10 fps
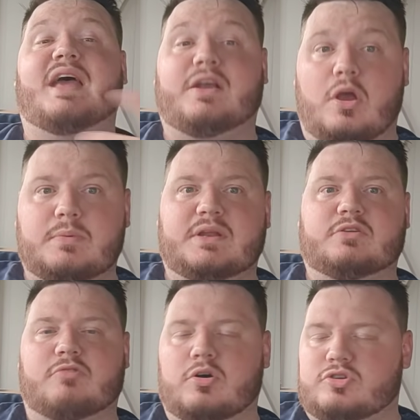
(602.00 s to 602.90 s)
they're going
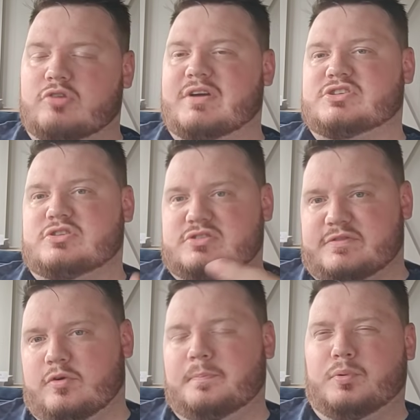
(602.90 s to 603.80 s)
in the right direction as
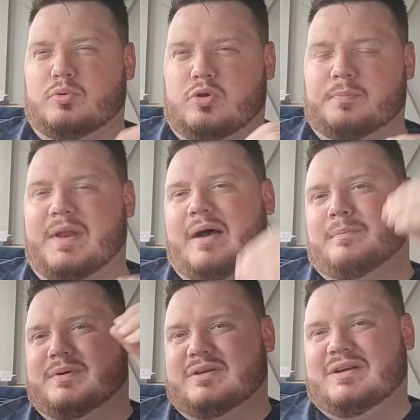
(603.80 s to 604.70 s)
a football club
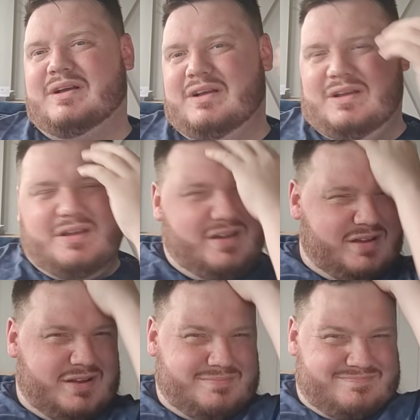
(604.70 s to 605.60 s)
now. But
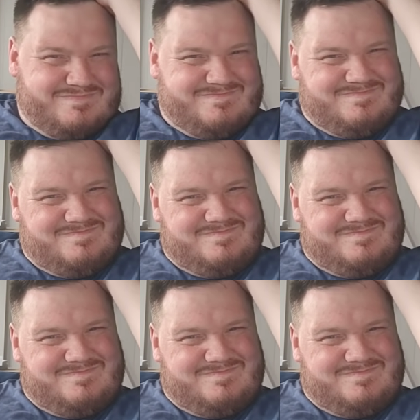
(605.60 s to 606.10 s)
I